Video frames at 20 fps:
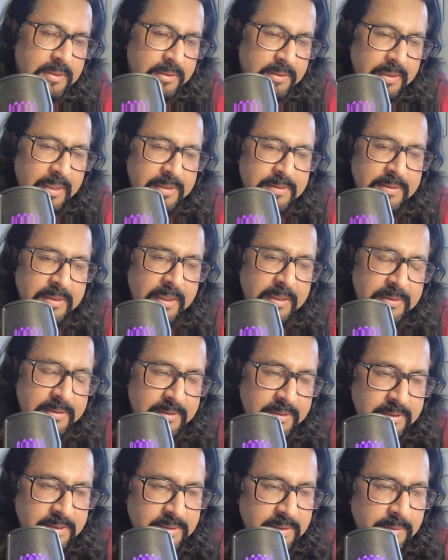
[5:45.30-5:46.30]
SI
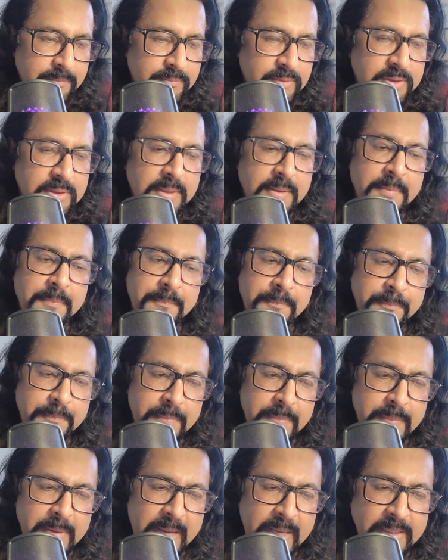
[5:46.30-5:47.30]
Systems,
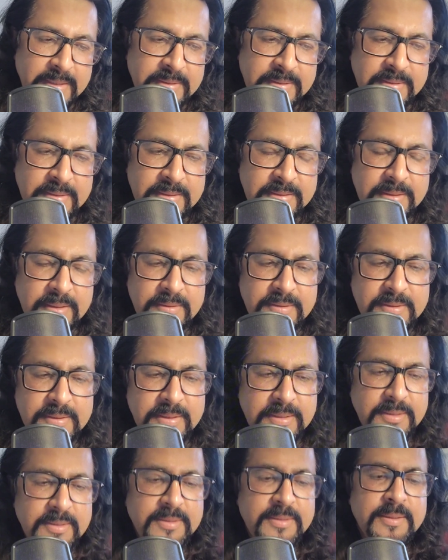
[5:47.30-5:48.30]

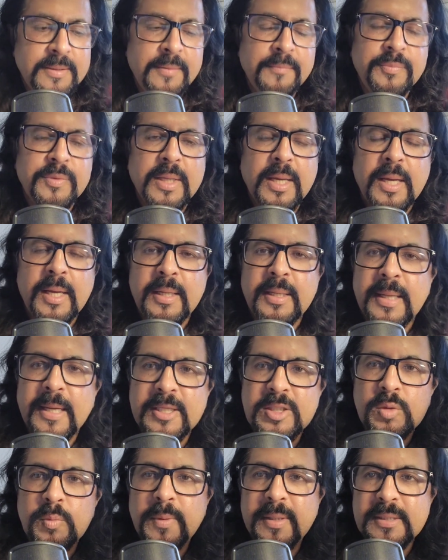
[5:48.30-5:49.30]
Maxsys, and
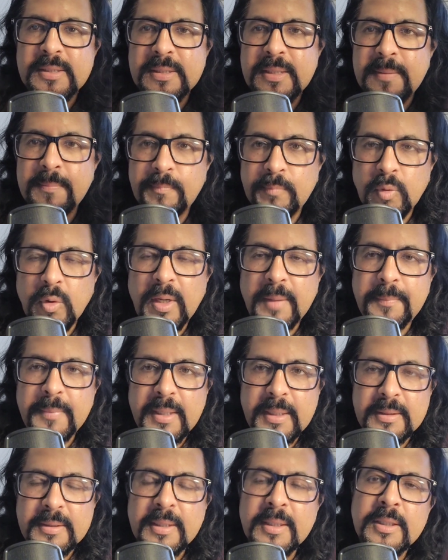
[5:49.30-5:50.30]
Express
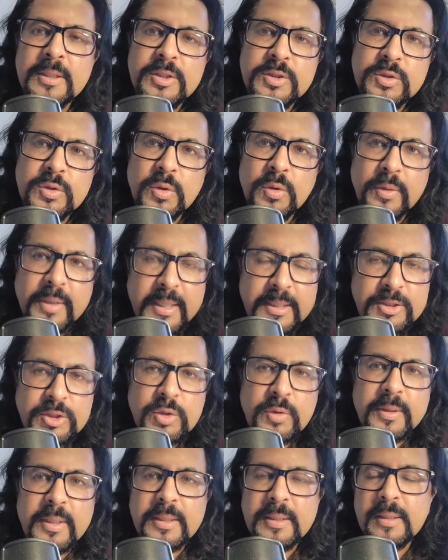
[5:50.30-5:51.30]
Employment. So guys,
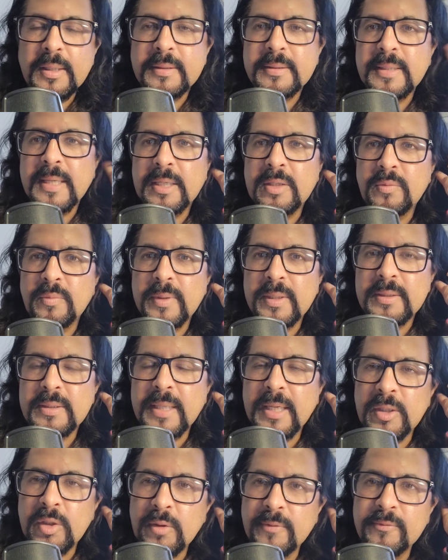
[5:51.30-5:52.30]
you can contact with
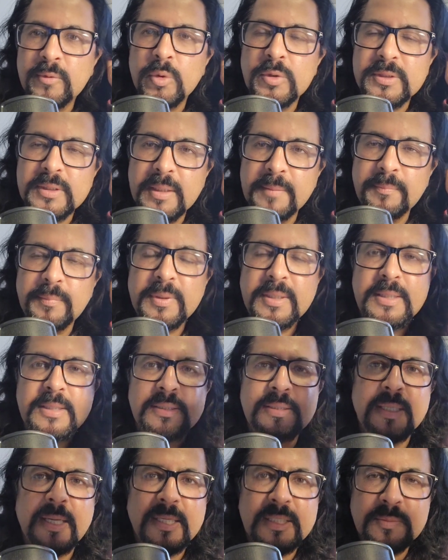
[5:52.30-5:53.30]
any of those
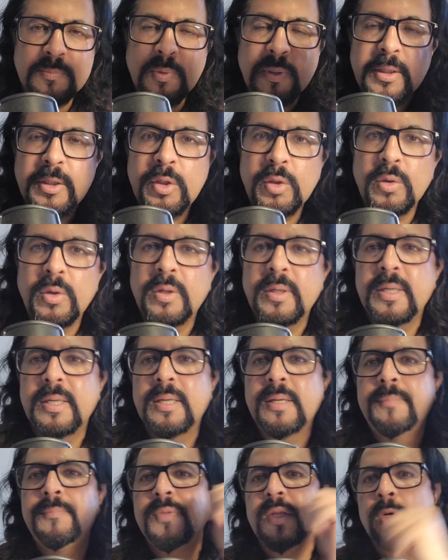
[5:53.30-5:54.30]
companies as per your
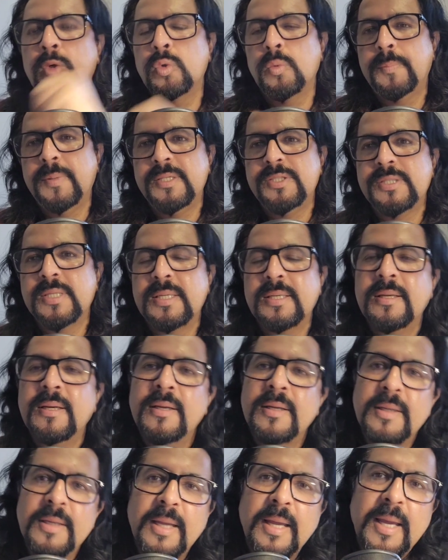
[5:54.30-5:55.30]
occupation,
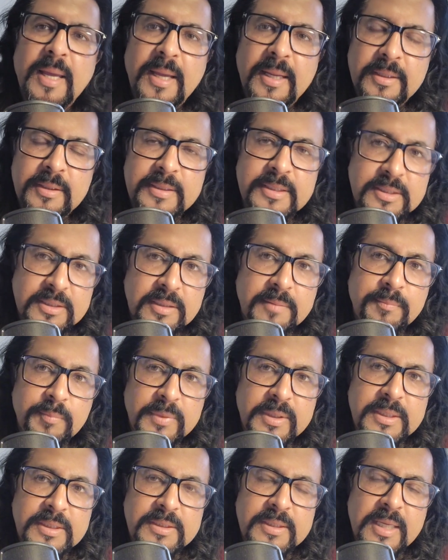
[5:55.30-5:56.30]
and these
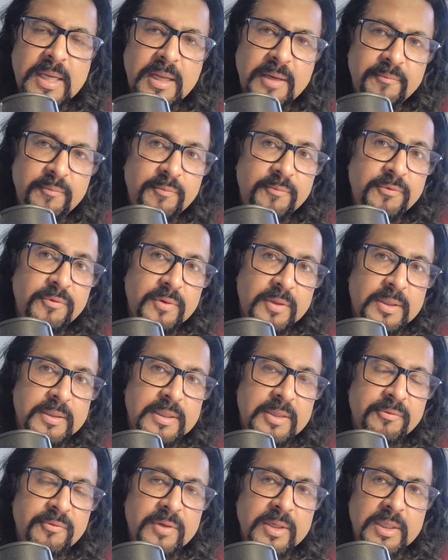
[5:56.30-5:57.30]
companies
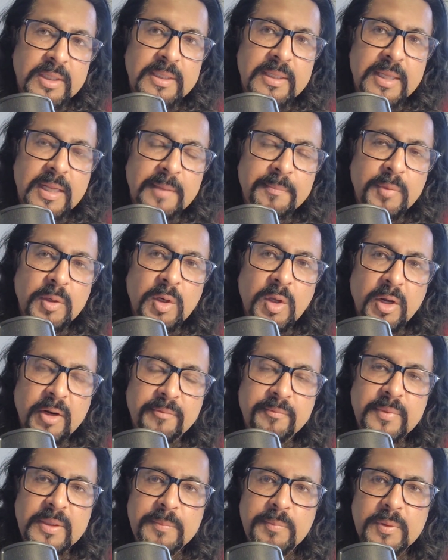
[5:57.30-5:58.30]
definitely help a lot
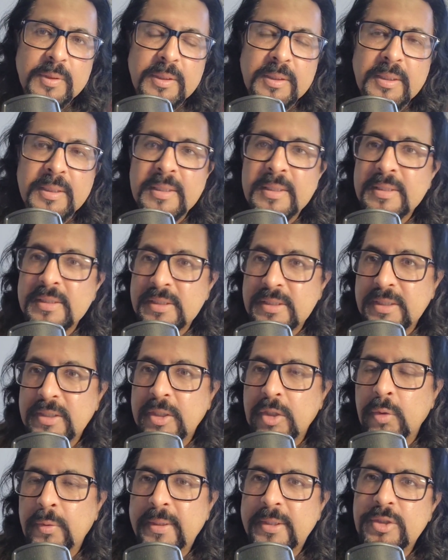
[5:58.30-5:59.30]
of people
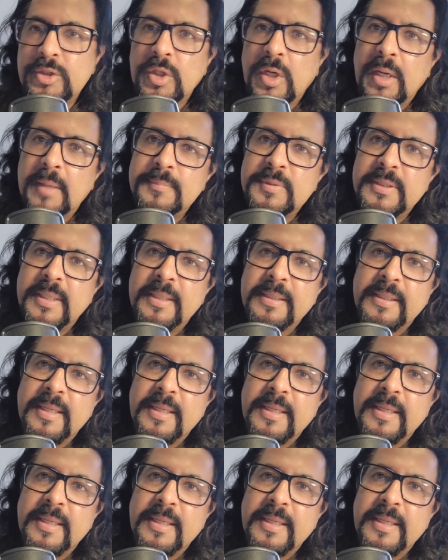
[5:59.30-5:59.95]
securing jobs in